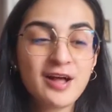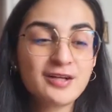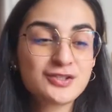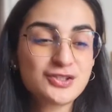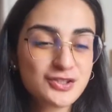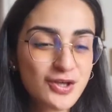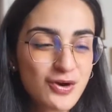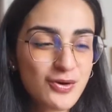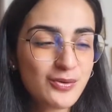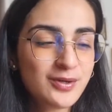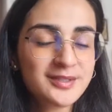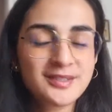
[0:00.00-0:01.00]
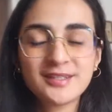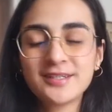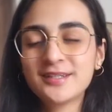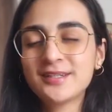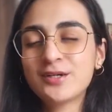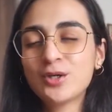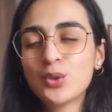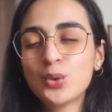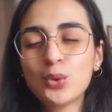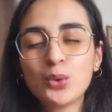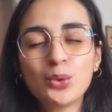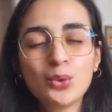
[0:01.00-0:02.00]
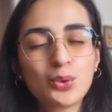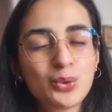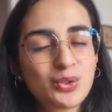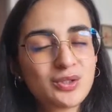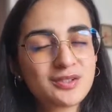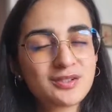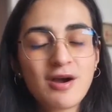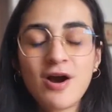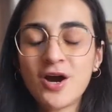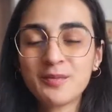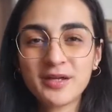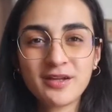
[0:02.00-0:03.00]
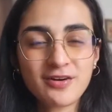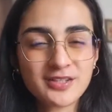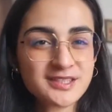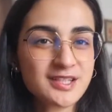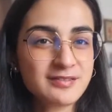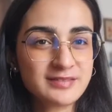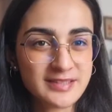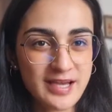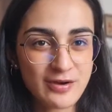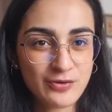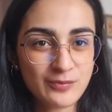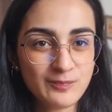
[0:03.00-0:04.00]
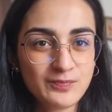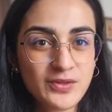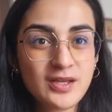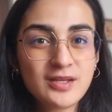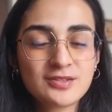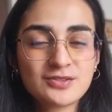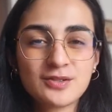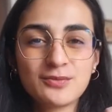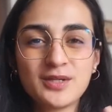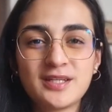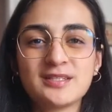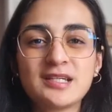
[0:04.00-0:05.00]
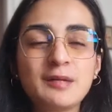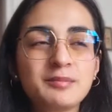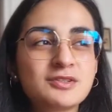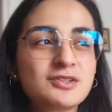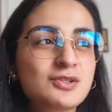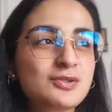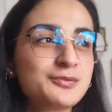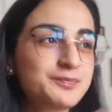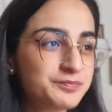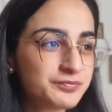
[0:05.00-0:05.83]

So whew, calming ourselves down so that we can tap into,